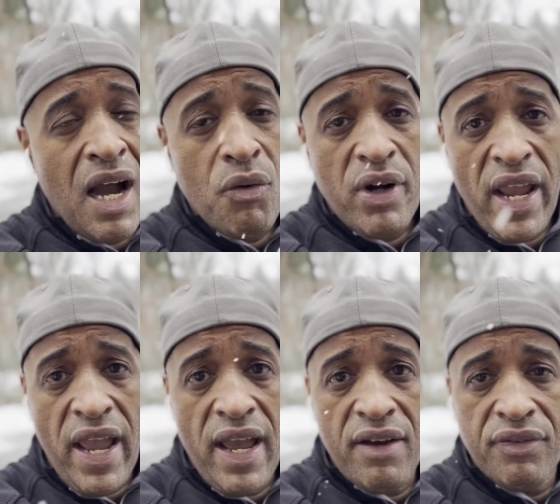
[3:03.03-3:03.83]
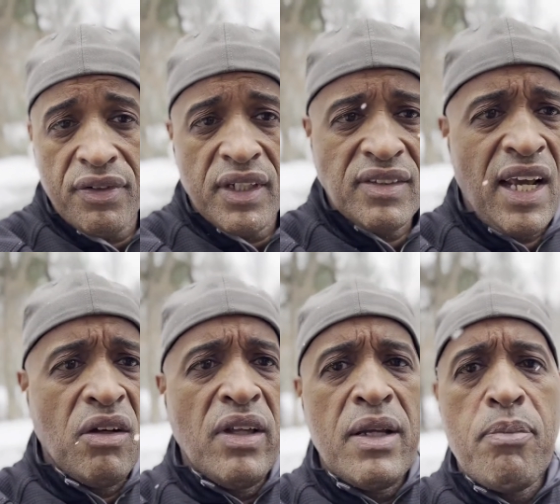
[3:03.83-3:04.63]
hour and a half
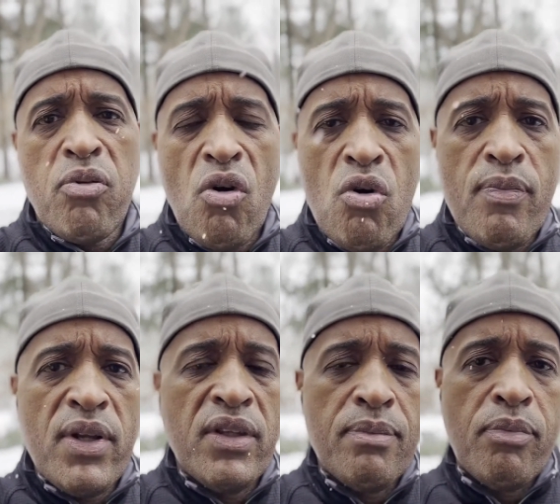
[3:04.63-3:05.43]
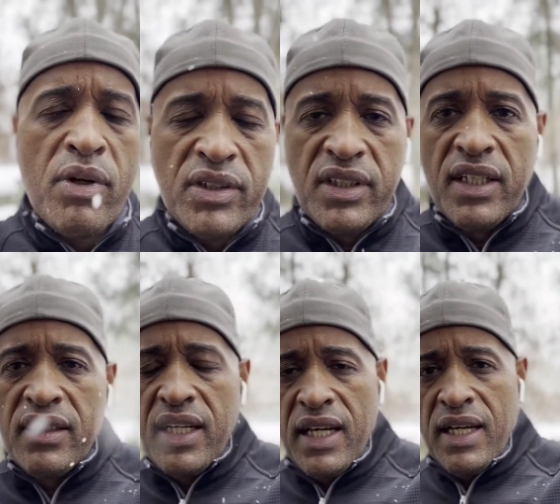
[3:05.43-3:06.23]
because I don't like probing the
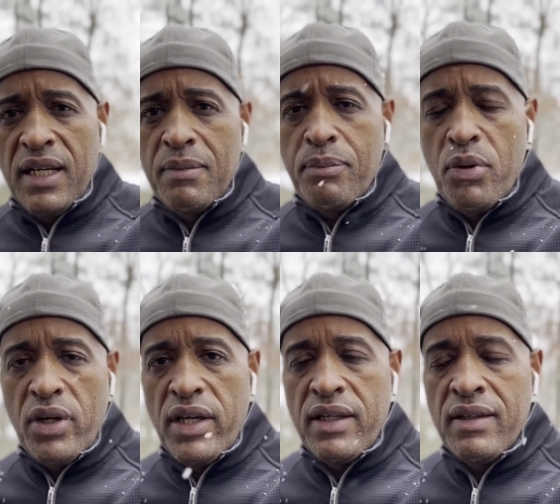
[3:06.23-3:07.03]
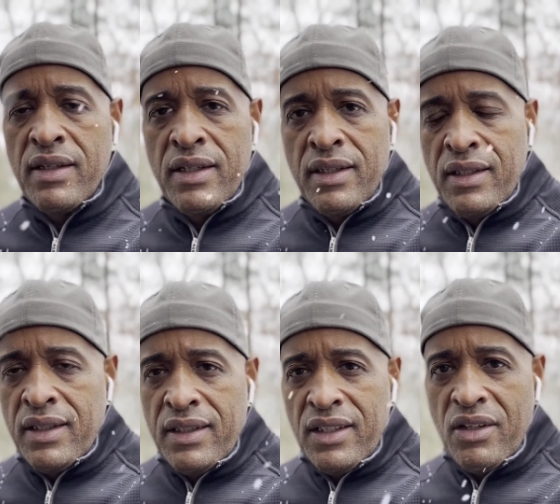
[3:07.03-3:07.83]
brisket and putting,
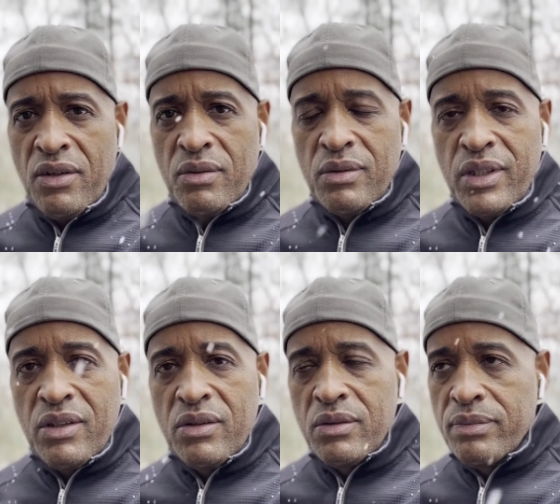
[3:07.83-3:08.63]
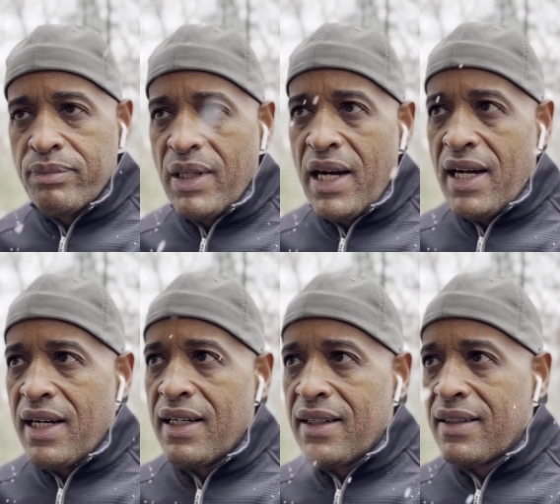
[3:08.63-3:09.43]
you know, little
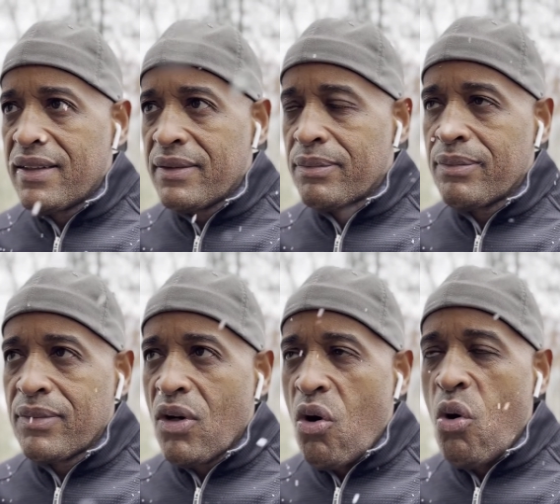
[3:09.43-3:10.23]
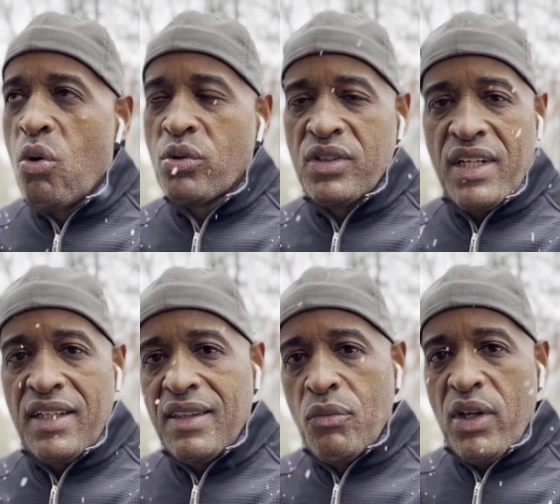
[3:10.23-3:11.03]
uh,
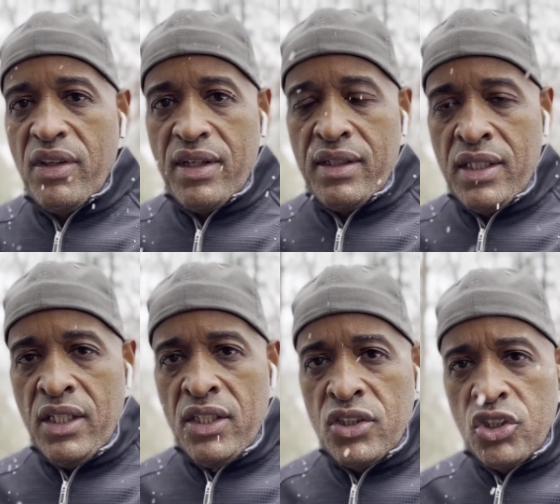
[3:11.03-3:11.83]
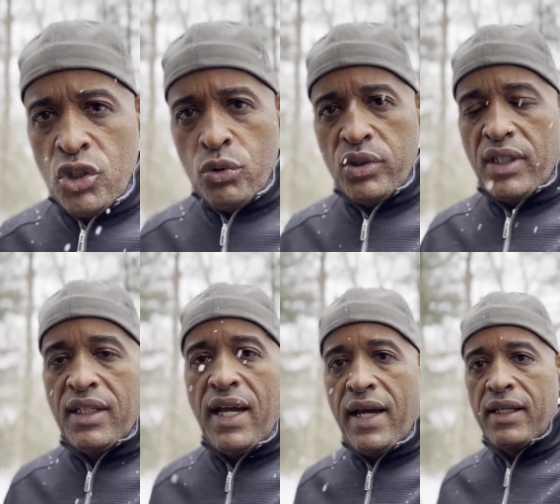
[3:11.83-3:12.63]
holes in it where the
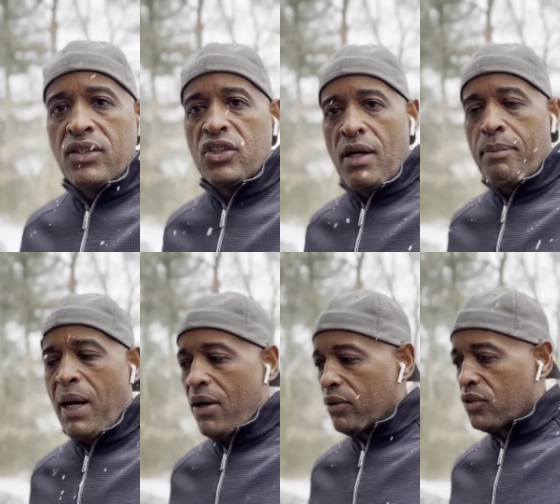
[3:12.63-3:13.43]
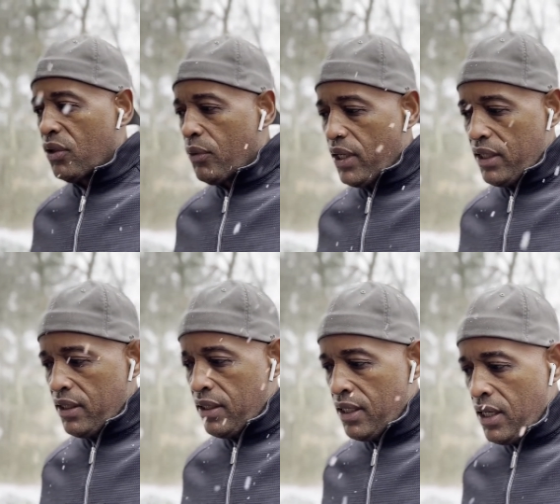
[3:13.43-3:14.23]
juice can kind of jump out. So we're
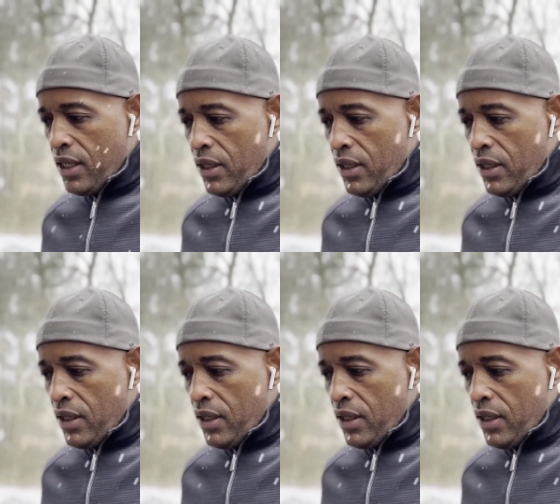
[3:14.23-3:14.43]
gonna